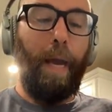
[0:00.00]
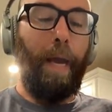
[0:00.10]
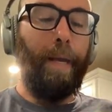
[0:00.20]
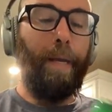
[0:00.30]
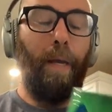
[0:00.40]

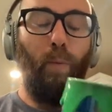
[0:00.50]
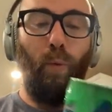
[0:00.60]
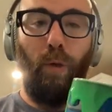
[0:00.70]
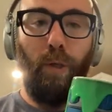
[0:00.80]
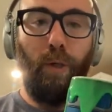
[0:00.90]
and it
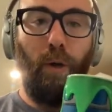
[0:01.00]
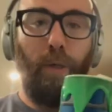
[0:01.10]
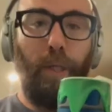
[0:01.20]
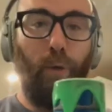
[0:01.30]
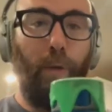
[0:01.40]
will
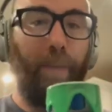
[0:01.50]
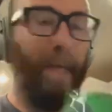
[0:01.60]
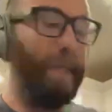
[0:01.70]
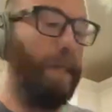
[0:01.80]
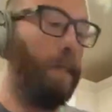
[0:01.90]
start to drip
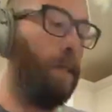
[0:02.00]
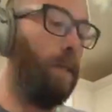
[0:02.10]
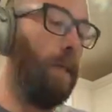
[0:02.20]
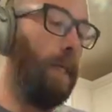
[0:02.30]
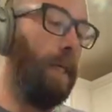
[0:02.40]
like this.